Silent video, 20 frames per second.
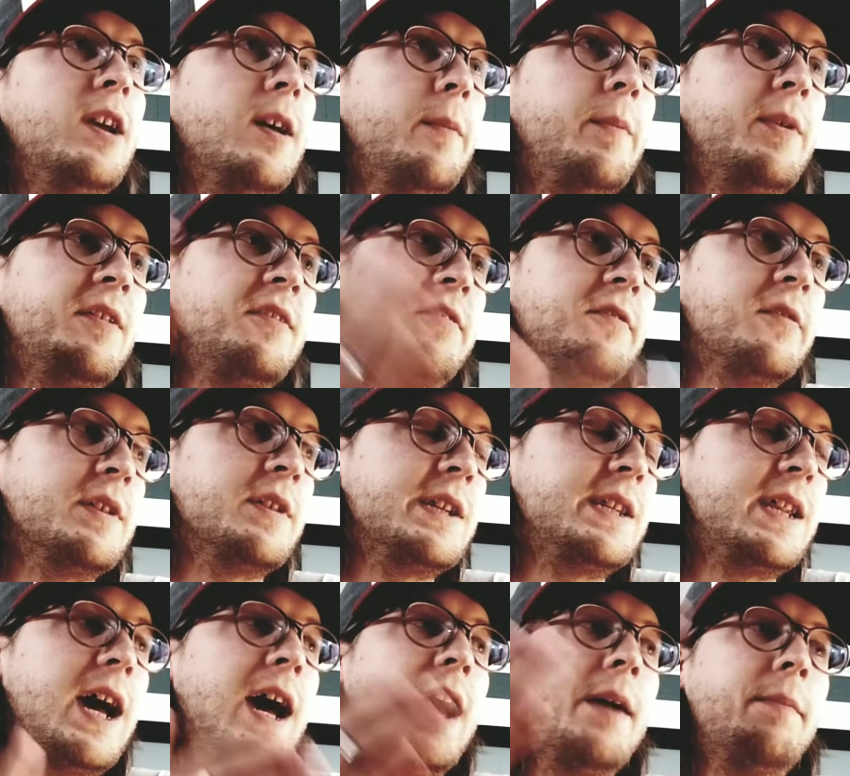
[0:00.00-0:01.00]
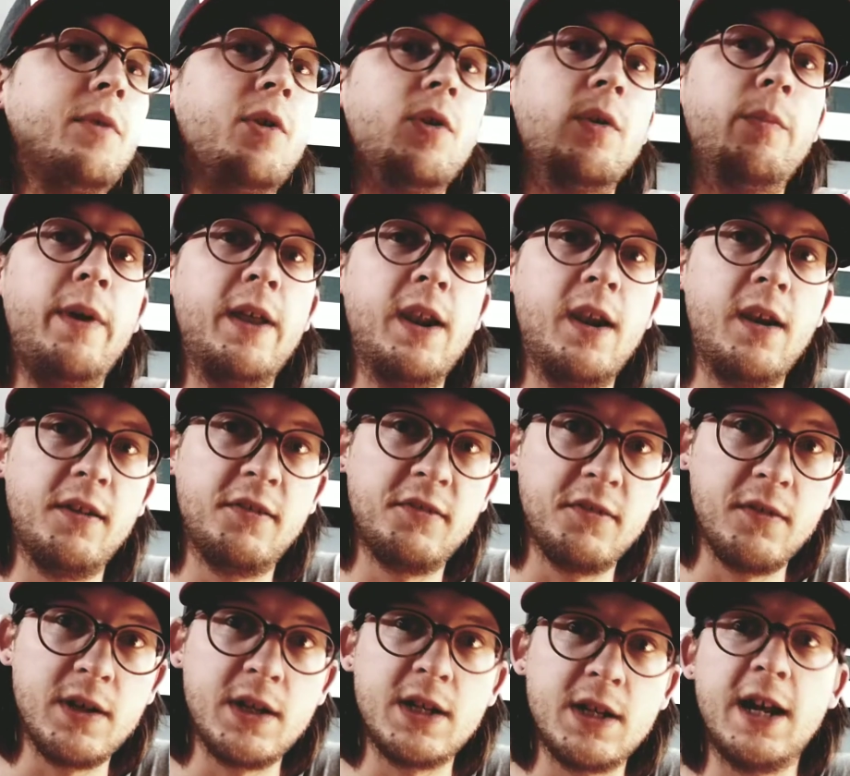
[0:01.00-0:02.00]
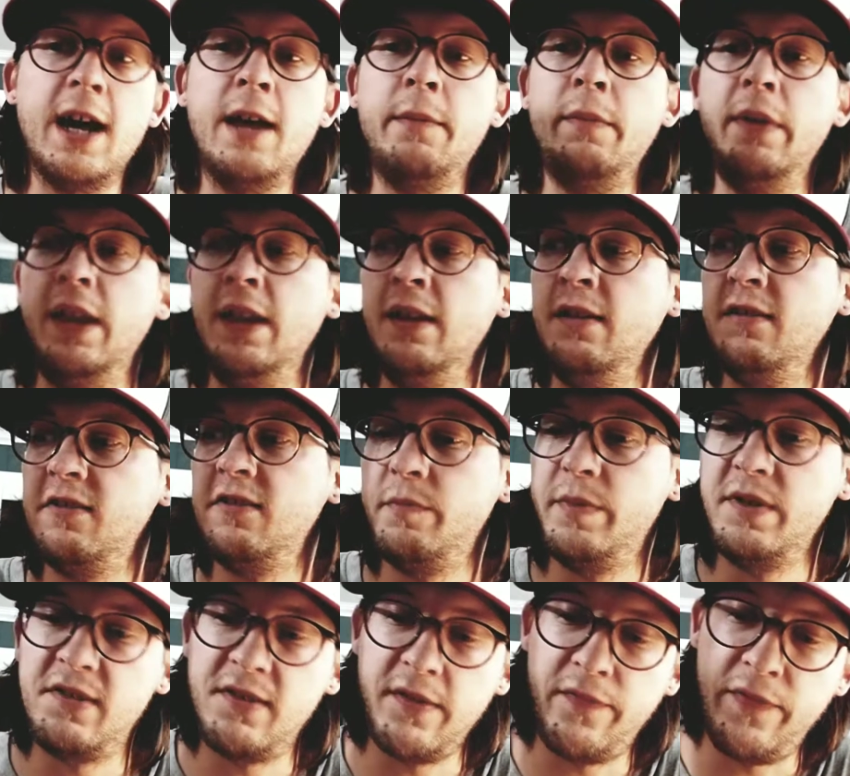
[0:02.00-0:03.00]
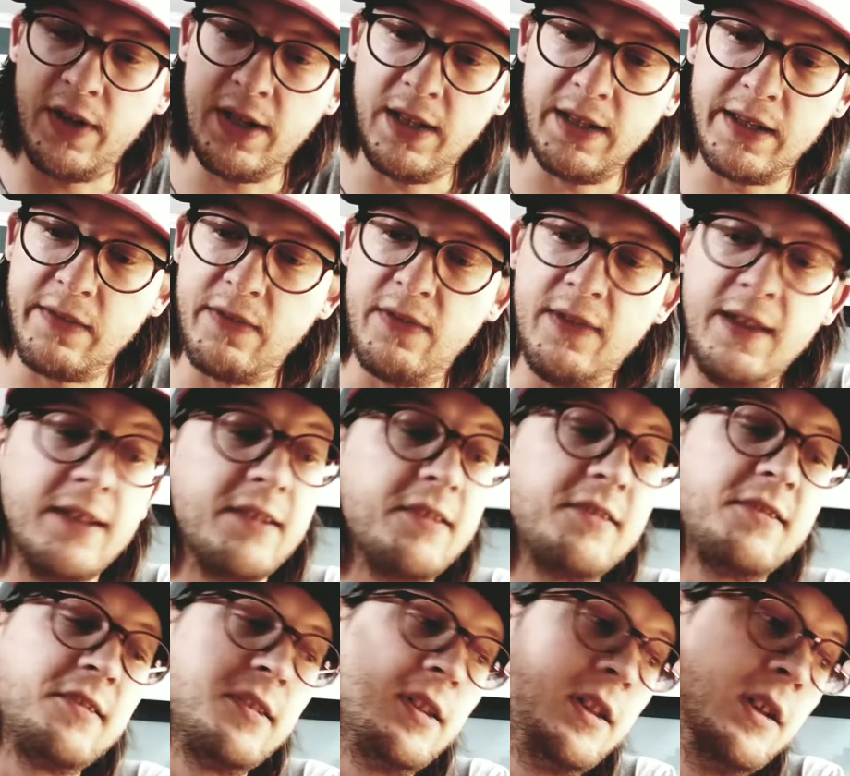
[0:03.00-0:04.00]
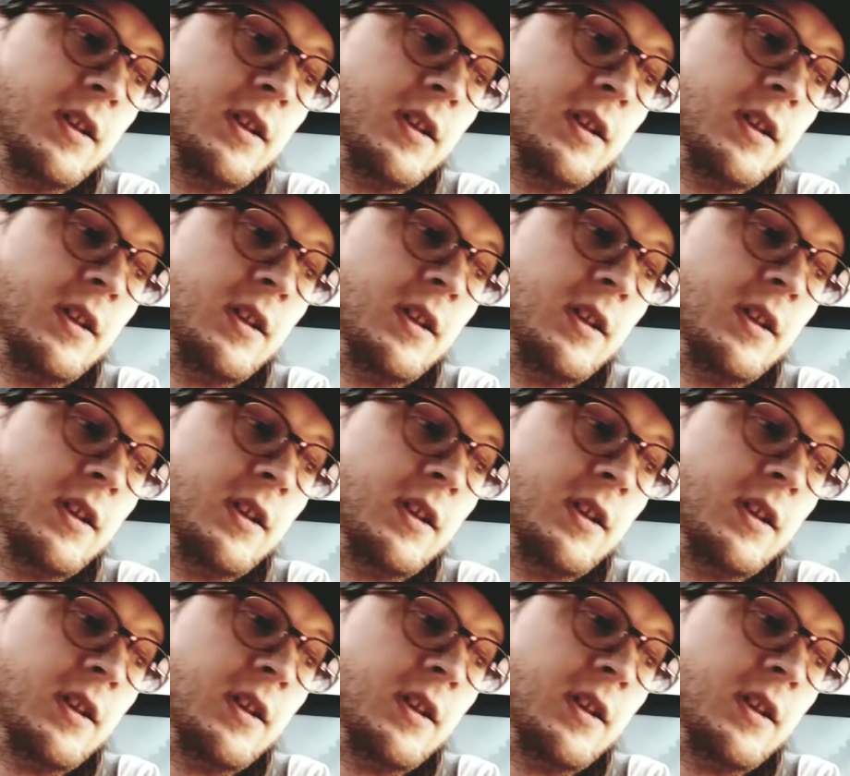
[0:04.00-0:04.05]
up at a certain time, go to bed at a certain time, eat specifically this,